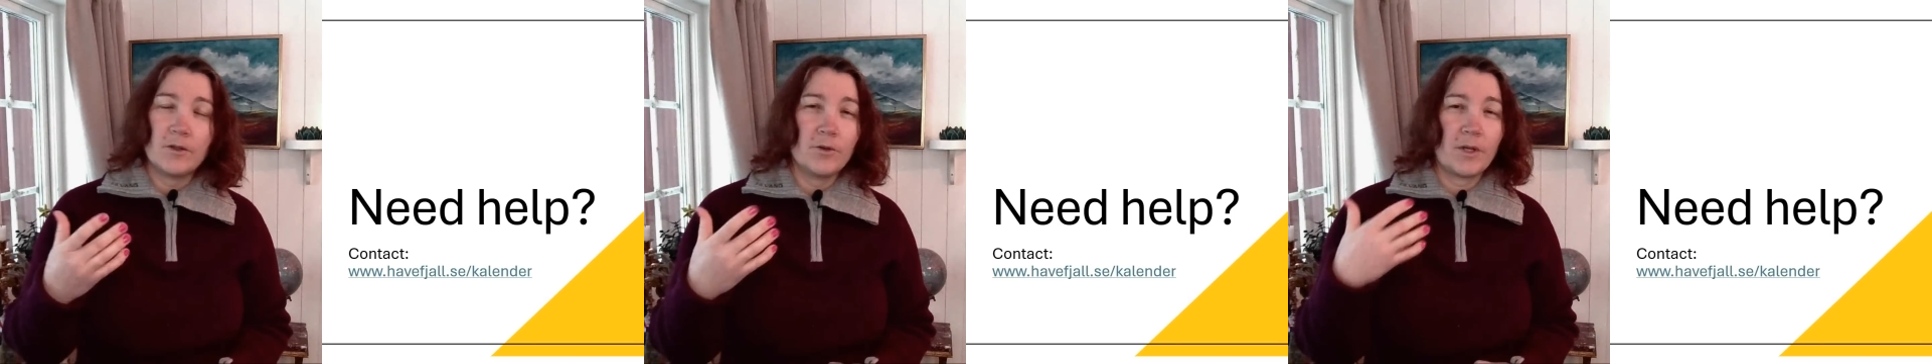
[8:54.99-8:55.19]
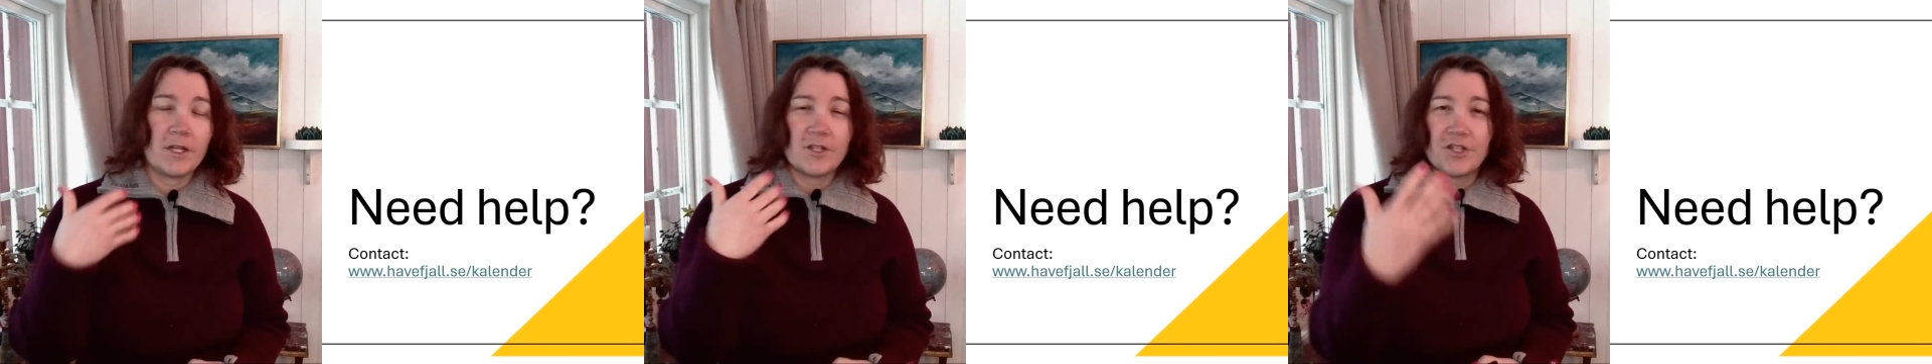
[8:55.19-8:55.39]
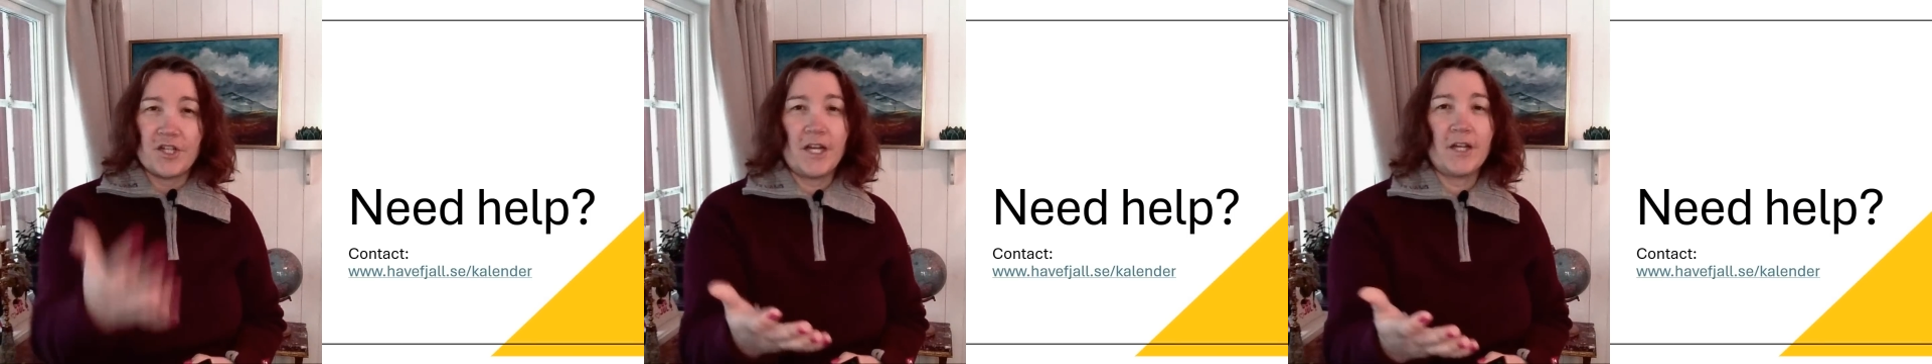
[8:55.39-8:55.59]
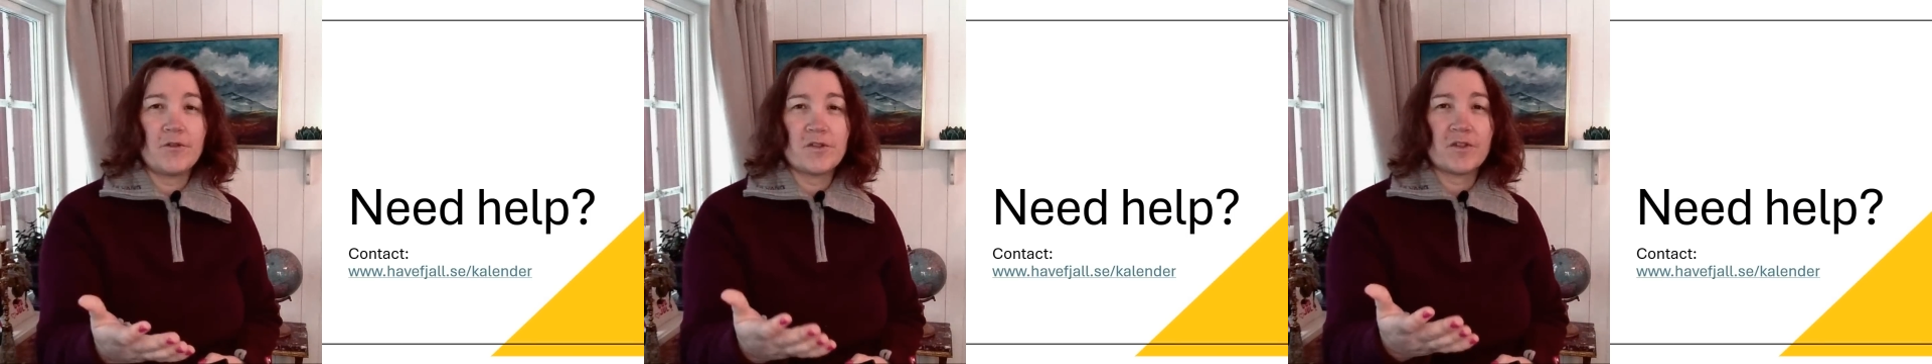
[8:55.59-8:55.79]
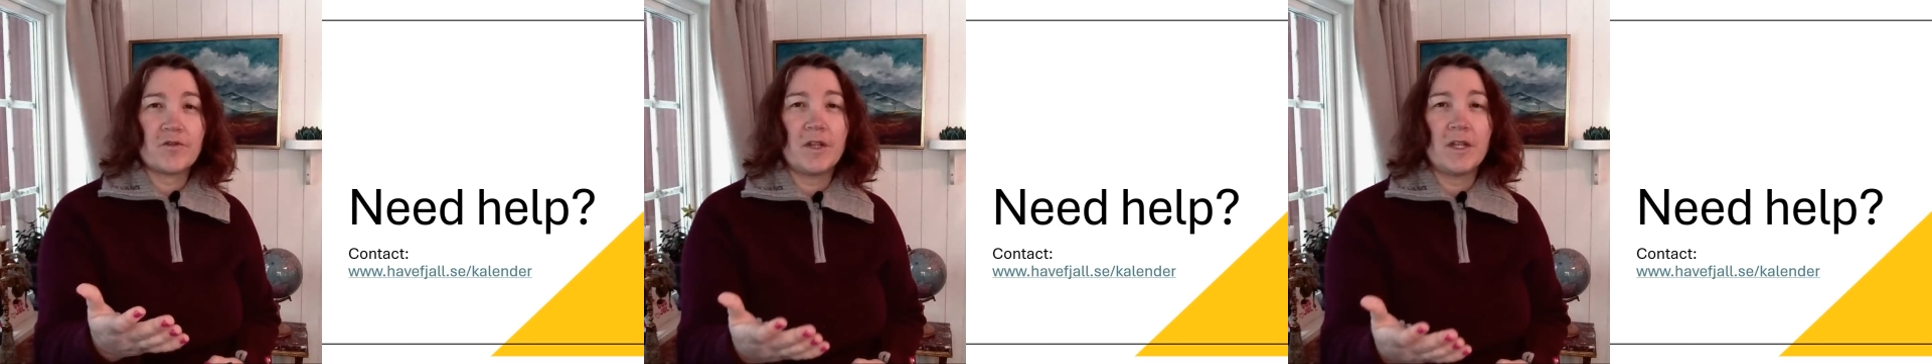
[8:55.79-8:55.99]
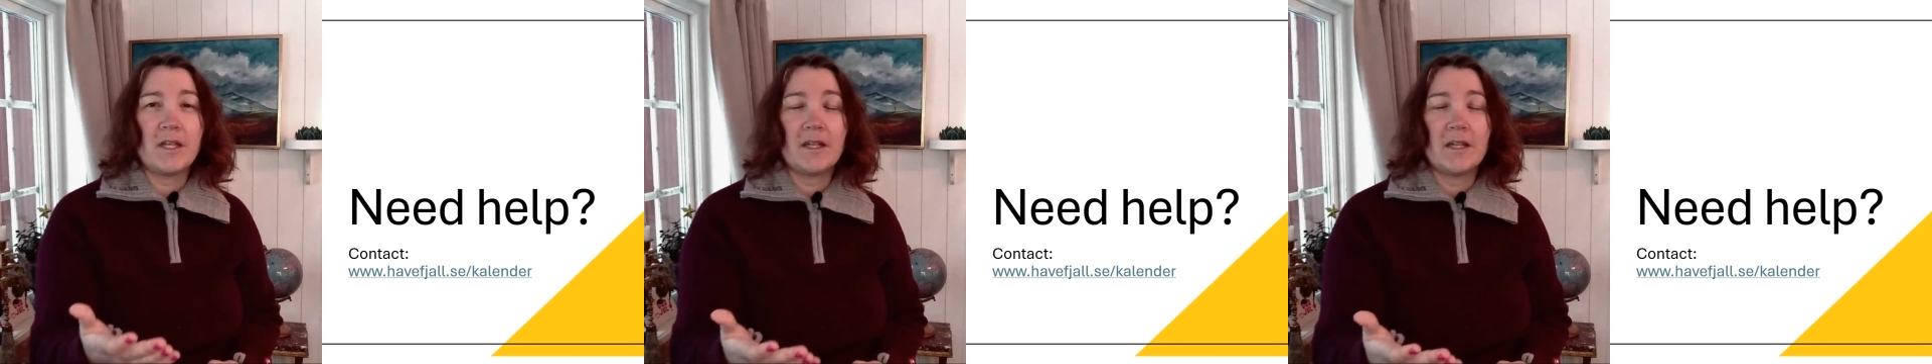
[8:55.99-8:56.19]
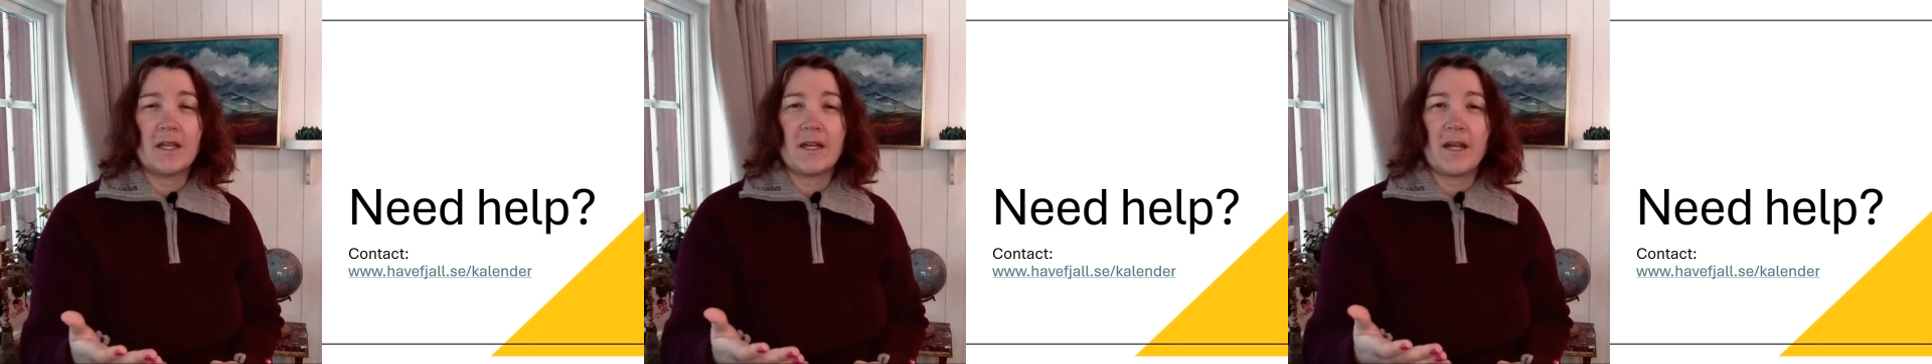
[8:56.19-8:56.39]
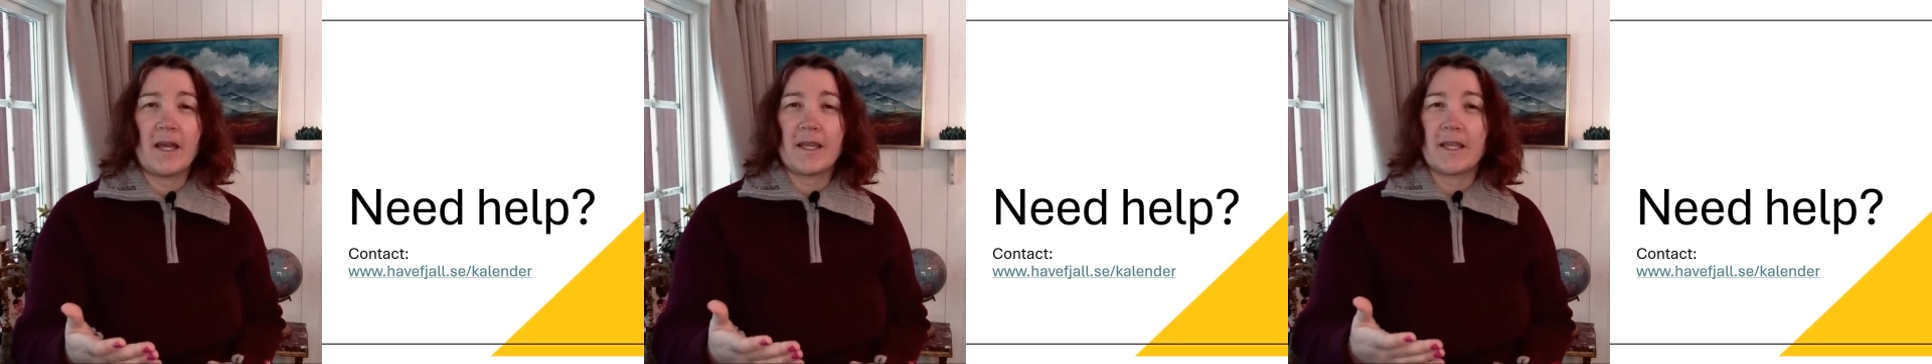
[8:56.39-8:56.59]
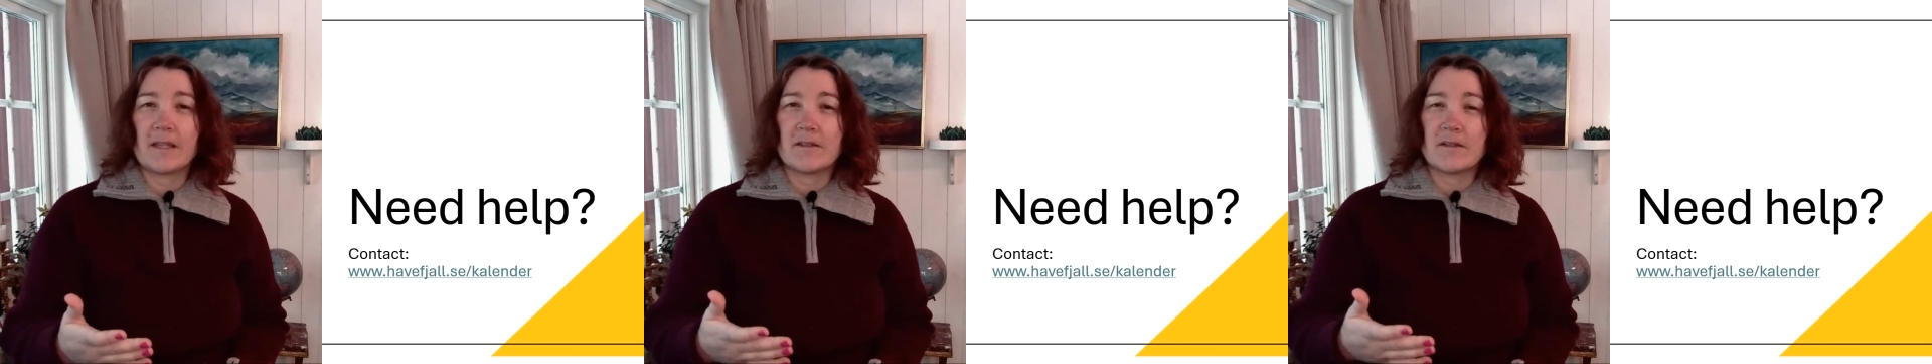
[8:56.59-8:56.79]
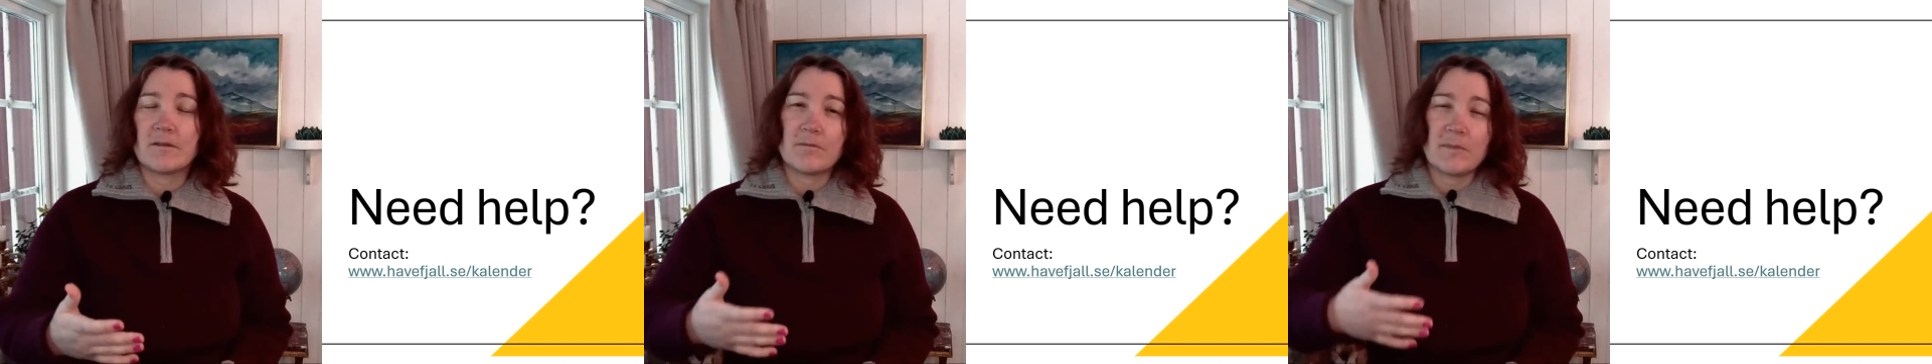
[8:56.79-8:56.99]
you can share your screen, and I
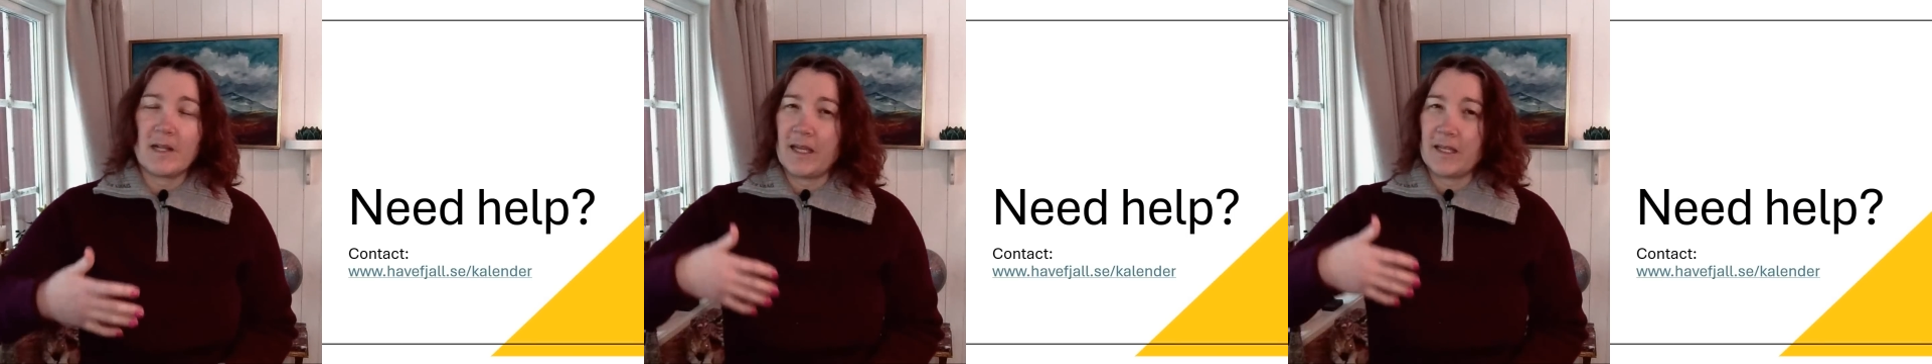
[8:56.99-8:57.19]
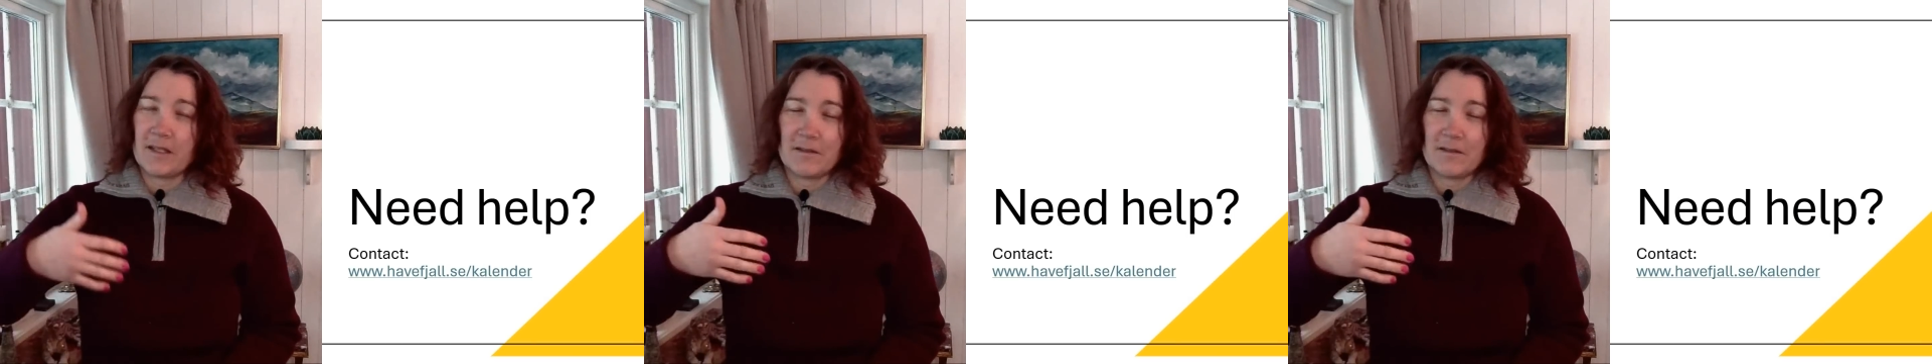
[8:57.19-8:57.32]
can